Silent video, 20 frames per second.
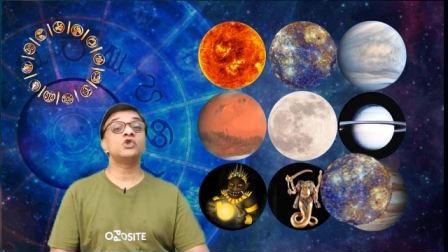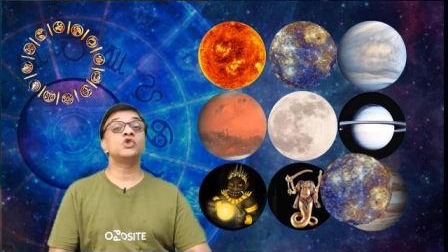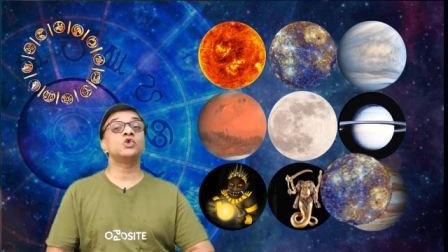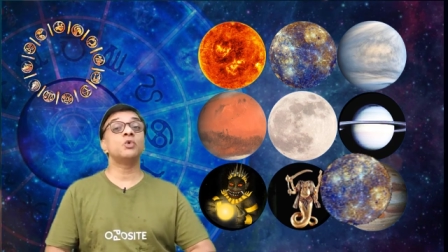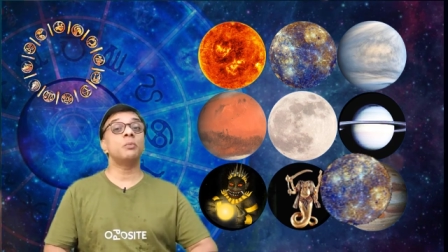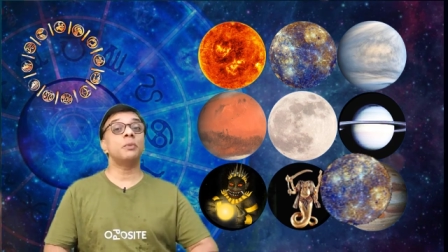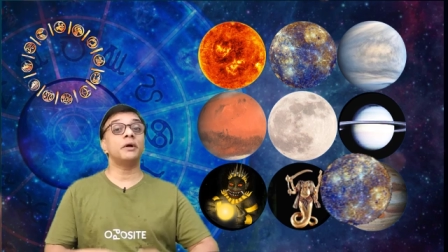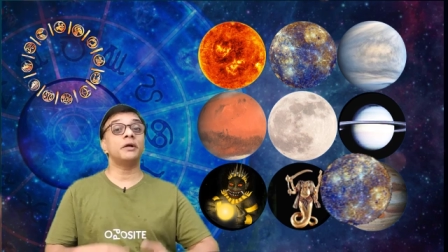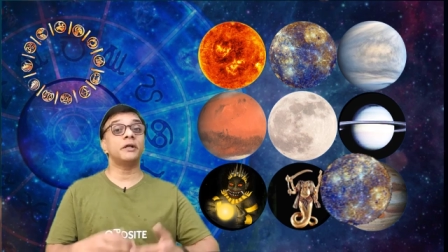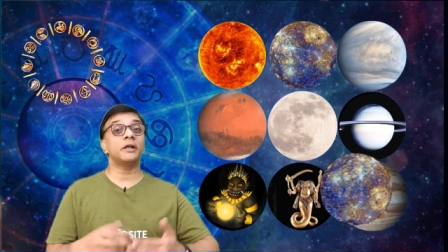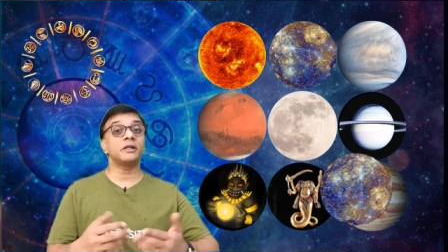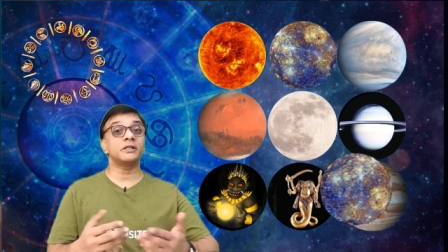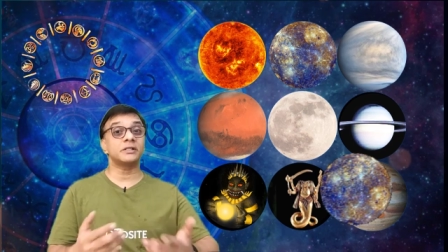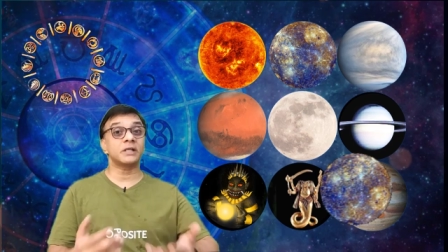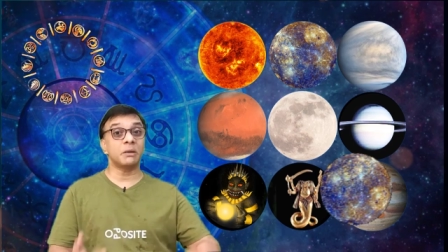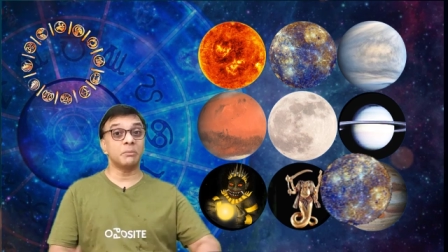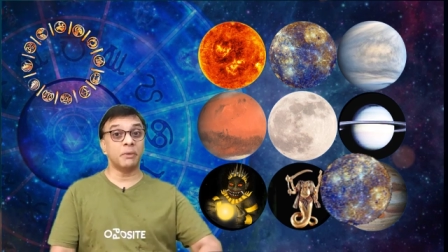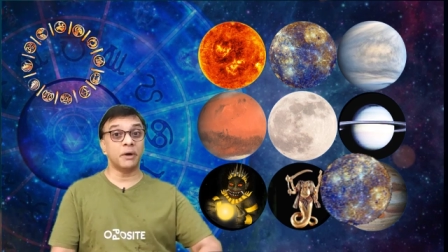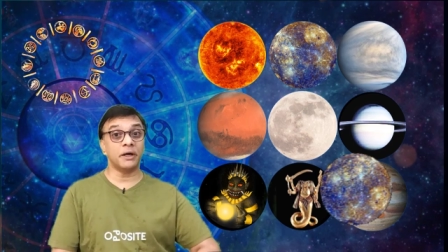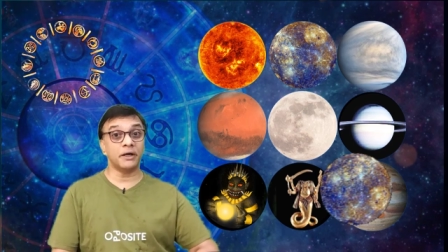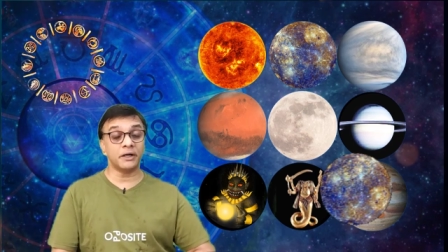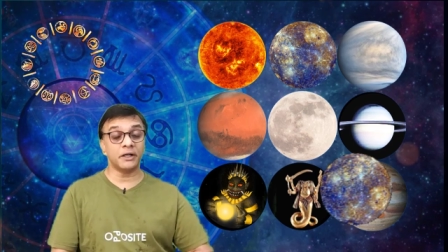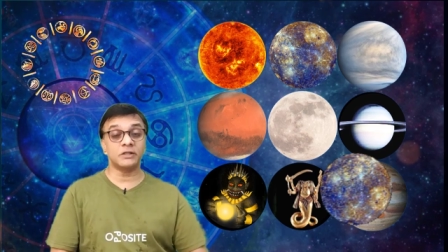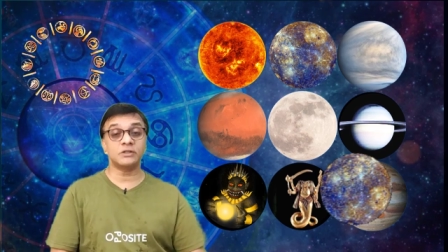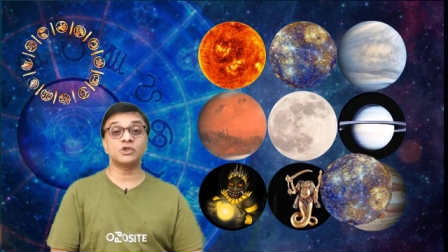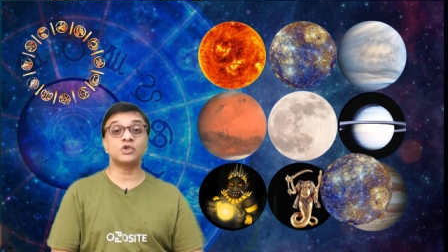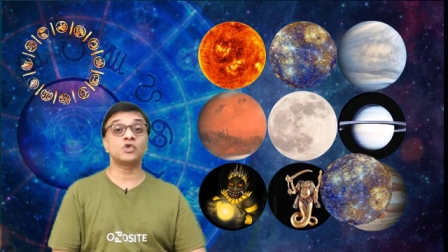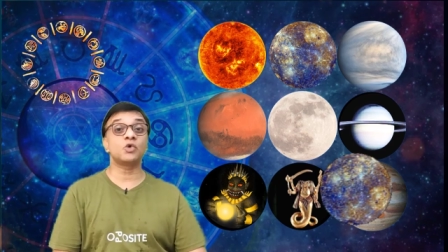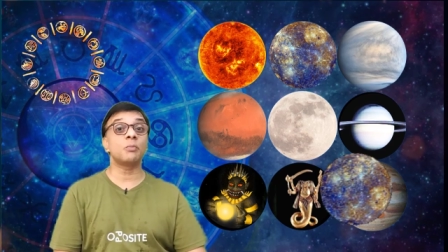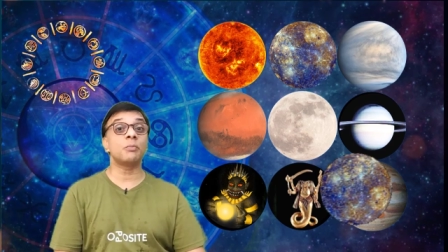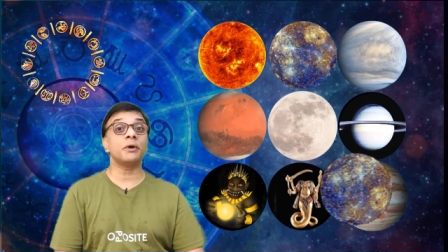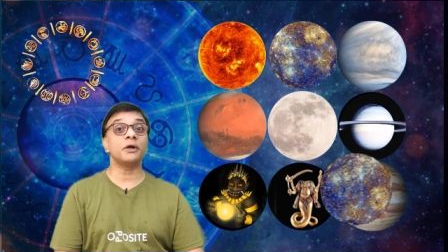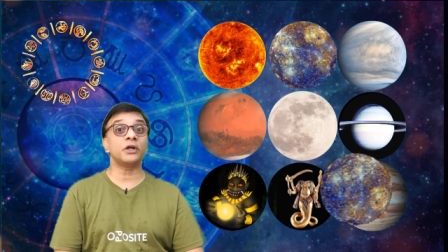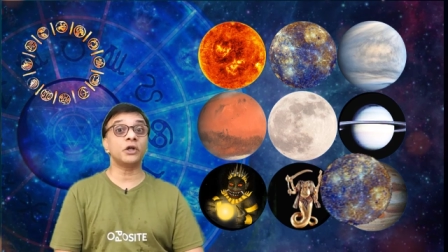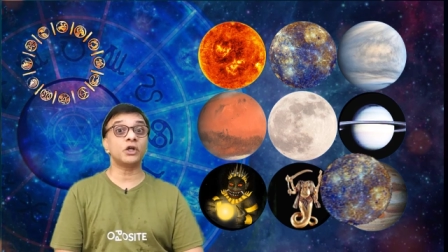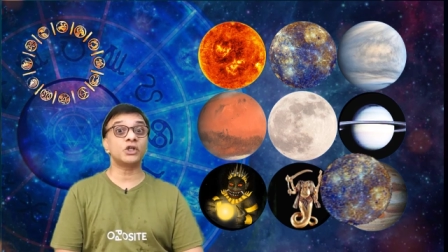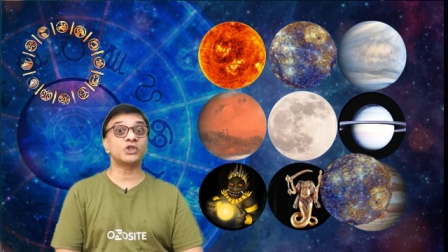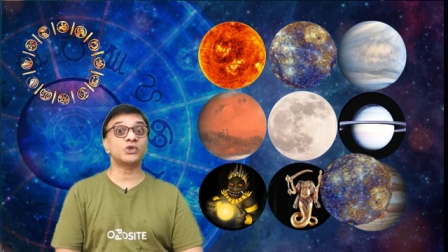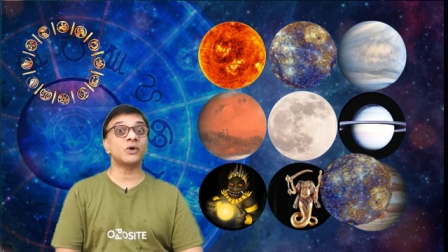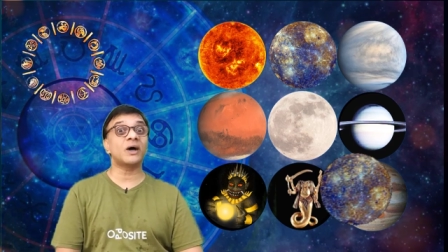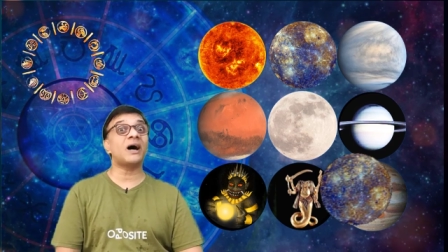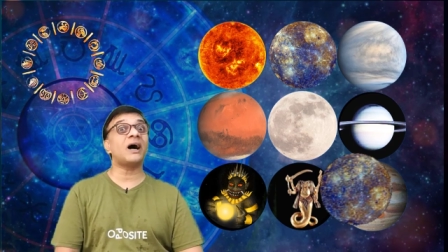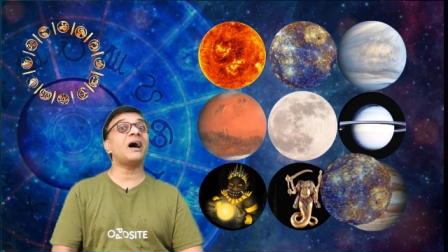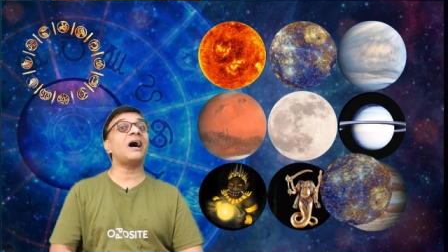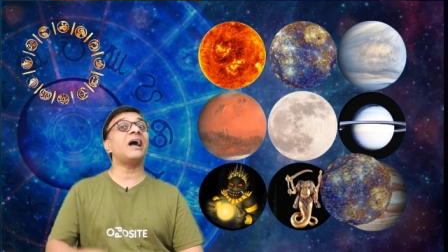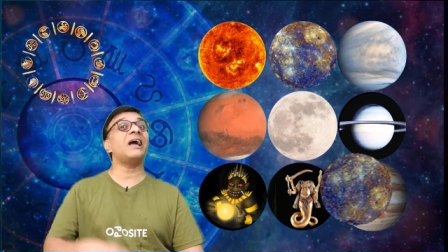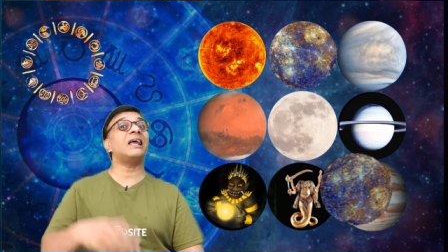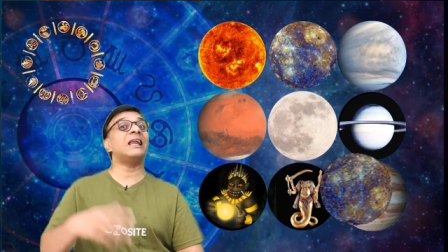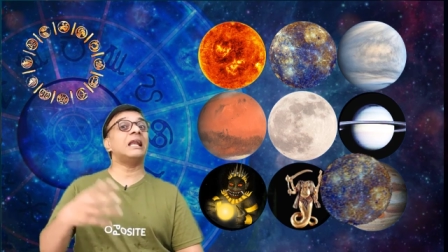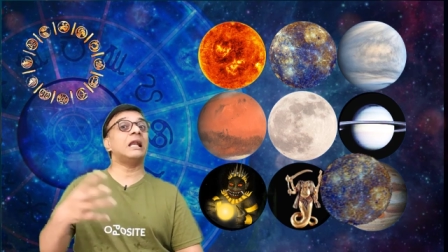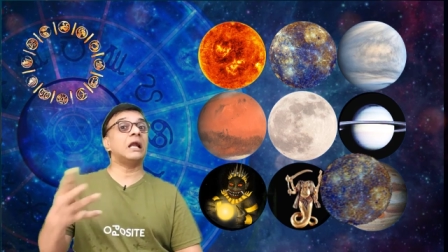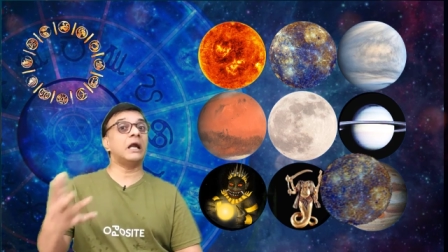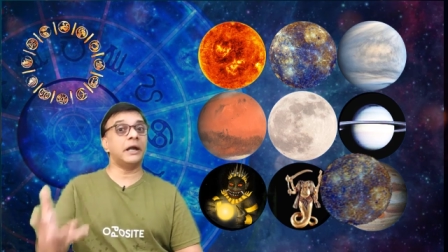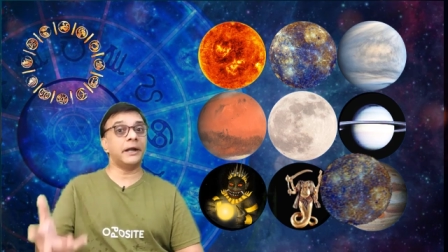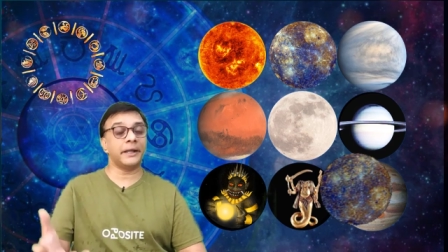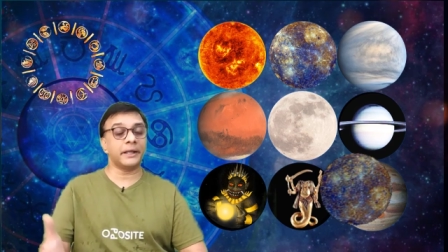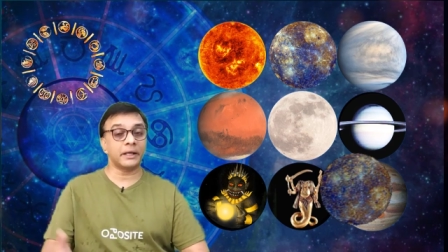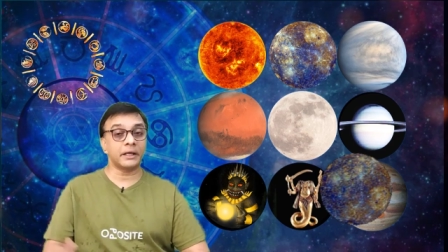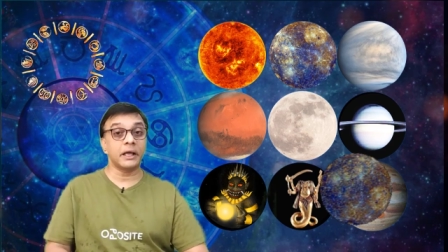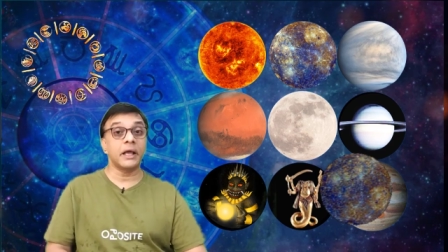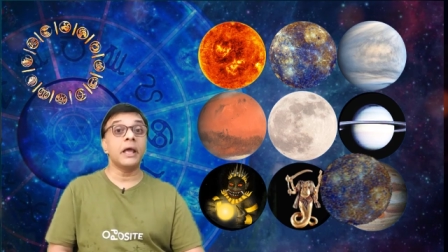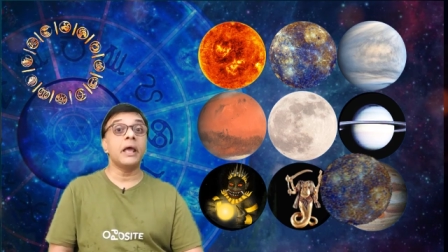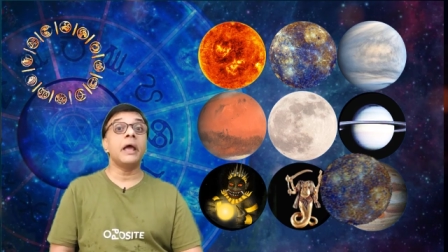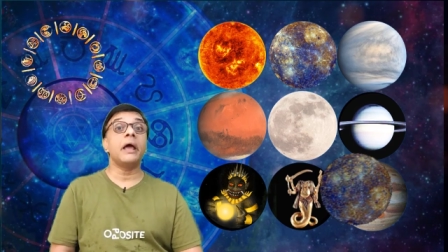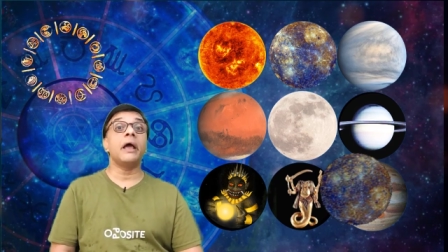Jupiter is abundance, Jupiter is your higher learning,